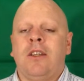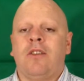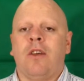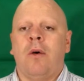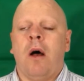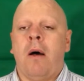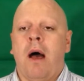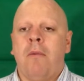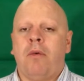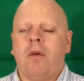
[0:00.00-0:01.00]
So
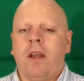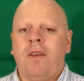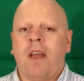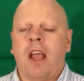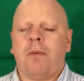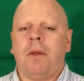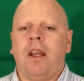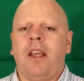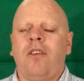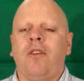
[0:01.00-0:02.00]
a brief
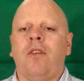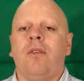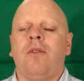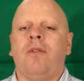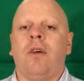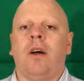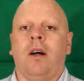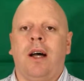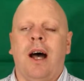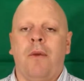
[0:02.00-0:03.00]
explanation of
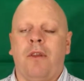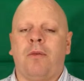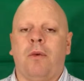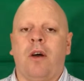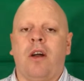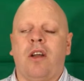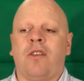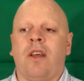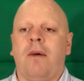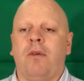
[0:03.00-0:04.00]
how this
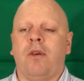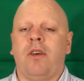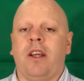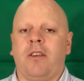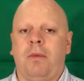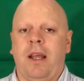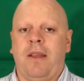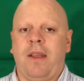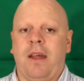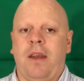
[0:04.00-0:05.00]
works, I'm going to
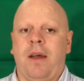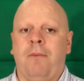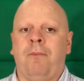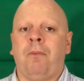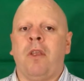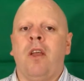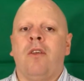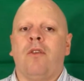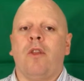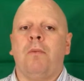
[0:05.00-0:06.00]
explain that now.
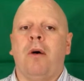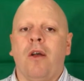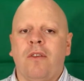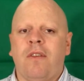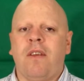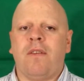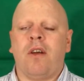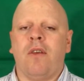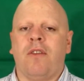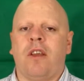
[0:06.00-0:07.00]
So the positive
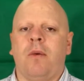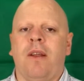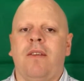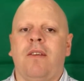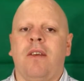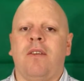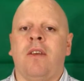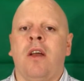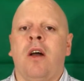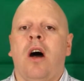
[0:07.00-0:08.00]
consequences
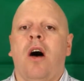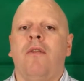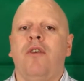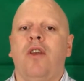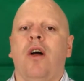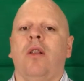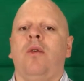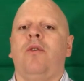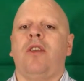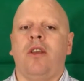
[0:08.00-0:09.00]
of not
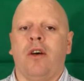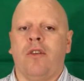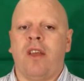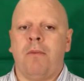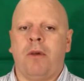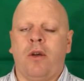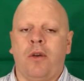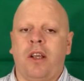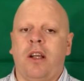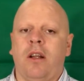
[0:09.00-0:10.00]
losing your temper
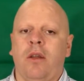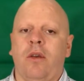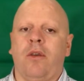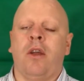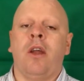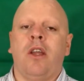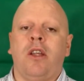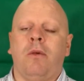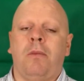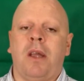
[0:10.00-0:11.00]
could include
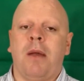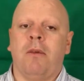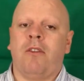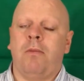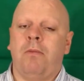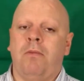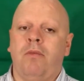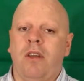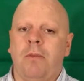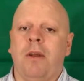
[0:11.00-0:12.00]
you would be able to
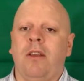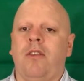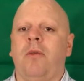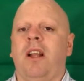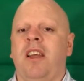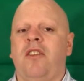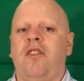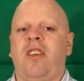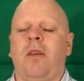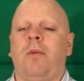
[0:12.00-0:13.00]
rebuild your
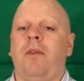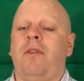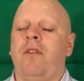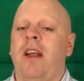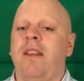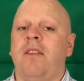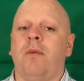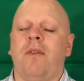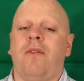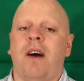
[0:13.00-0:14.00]
relationships with friends,
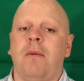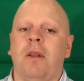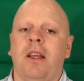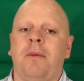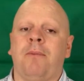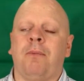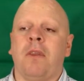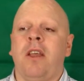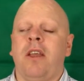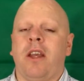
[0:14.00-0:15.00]
with family,
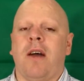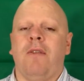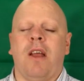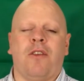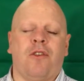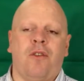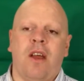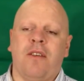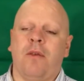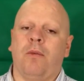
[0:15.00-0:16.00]
you'd have less
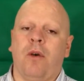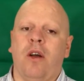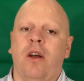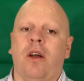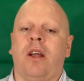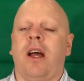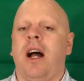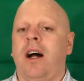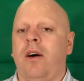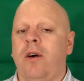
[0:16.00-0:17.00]
stress at work,
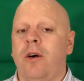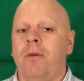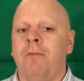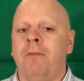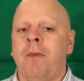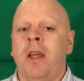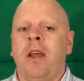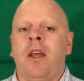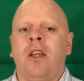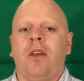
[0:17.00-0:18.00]
at home,
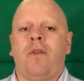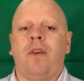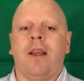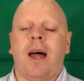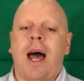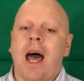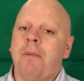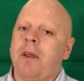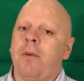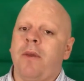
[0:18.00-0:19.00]
you'd feel
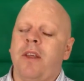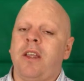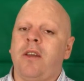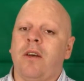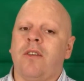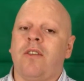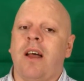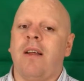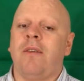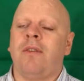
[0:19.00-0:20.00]
happy within
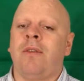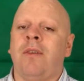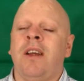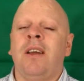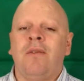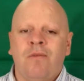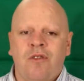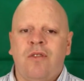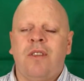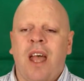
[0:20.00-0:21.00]
yourself.
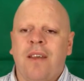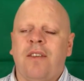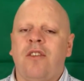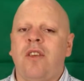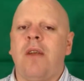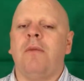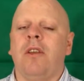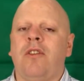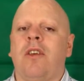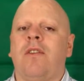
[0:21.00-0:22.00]
That's the
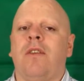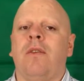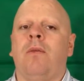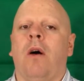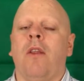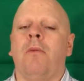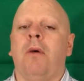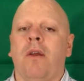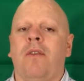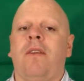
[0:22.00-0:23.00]
general gist of what the
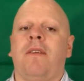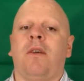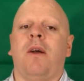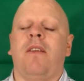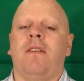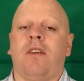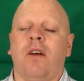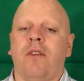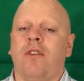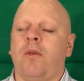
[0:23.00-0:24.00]
positive
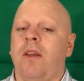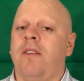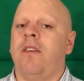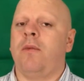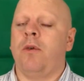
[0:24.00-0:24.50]
consequences